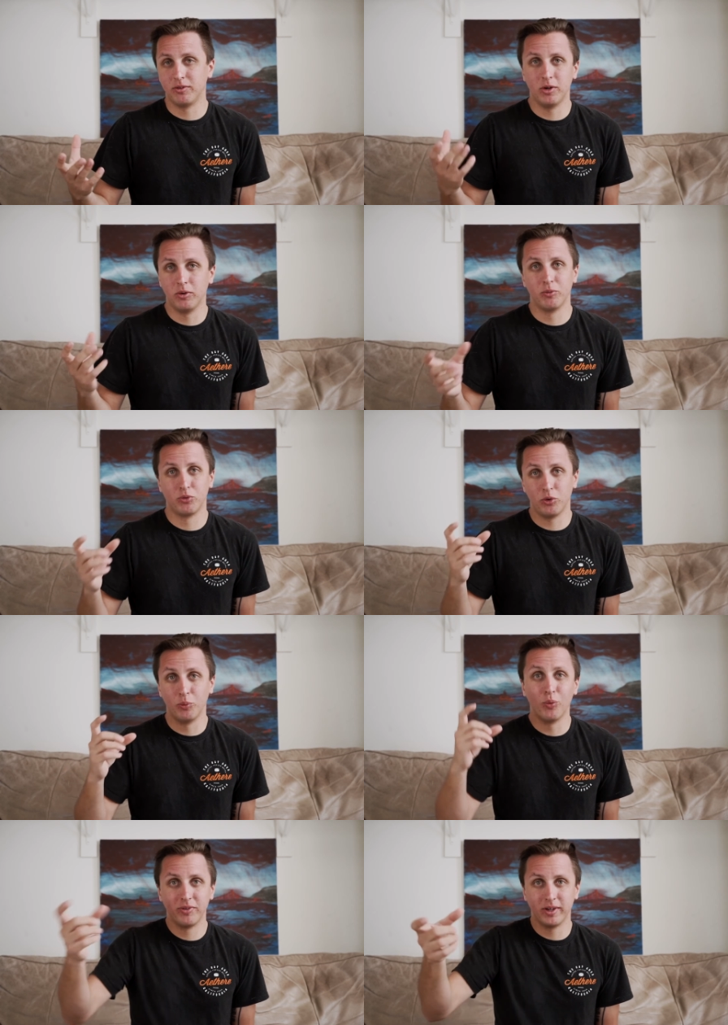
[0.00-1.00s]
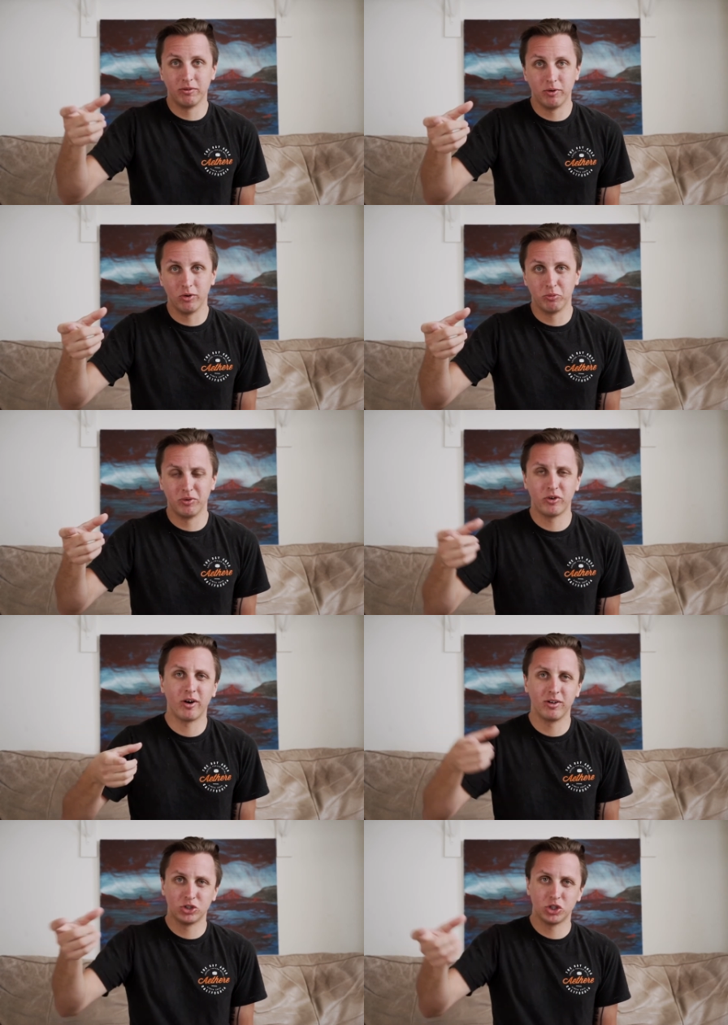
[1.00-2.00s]
no, it was only one thing in focus, but it's
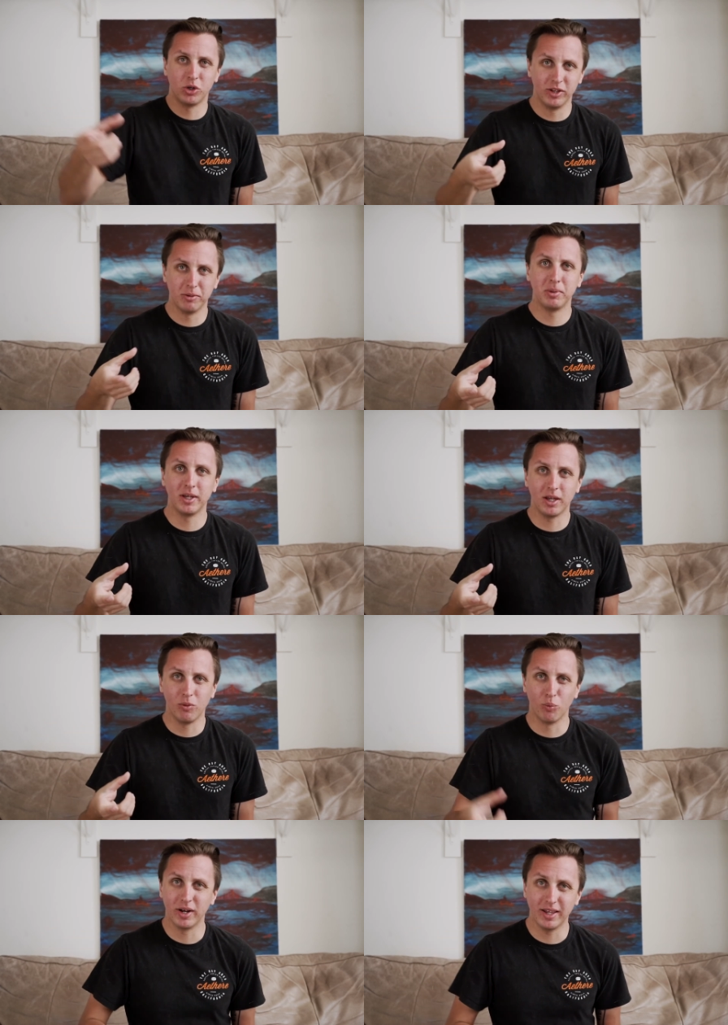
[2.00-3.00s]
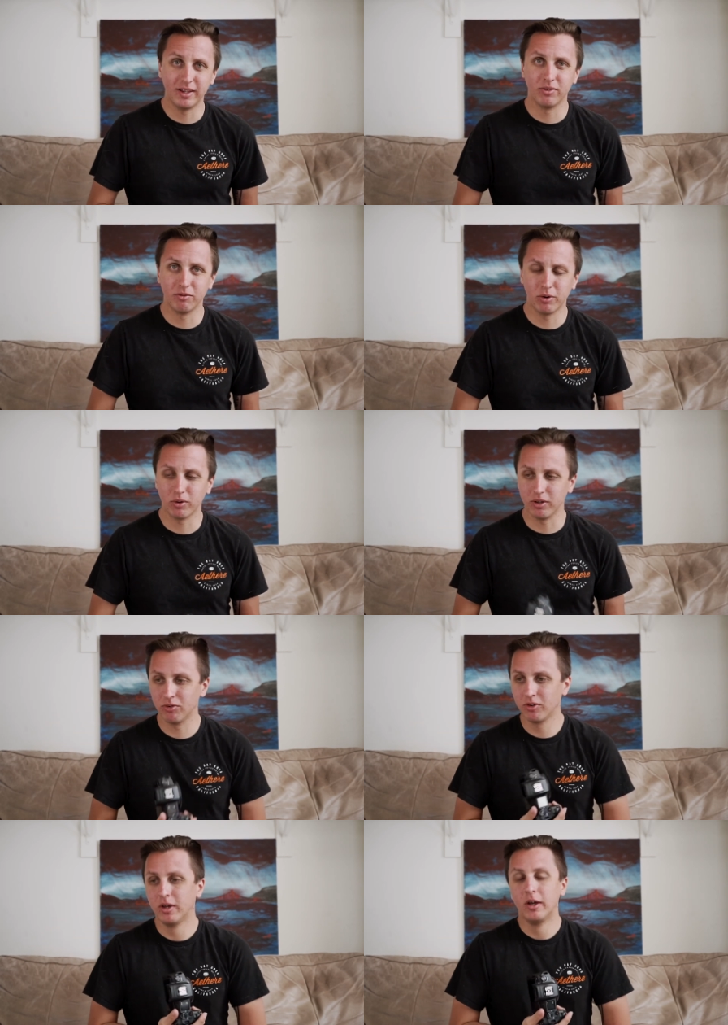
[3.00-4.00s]
hard to show in the peaking what is in
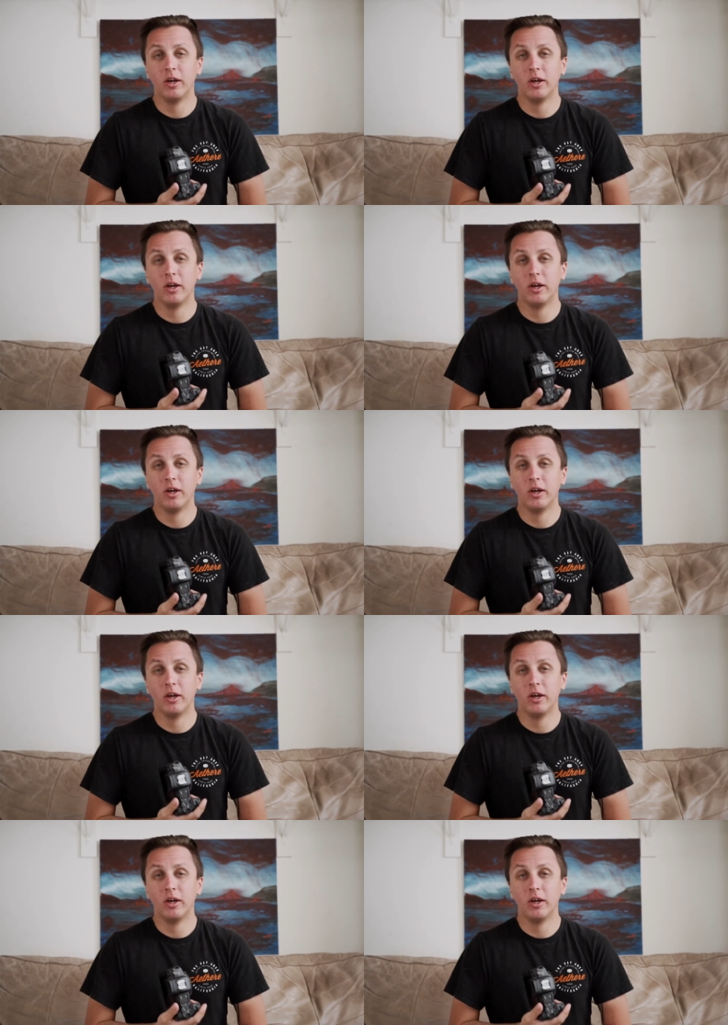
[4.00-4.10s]
focus.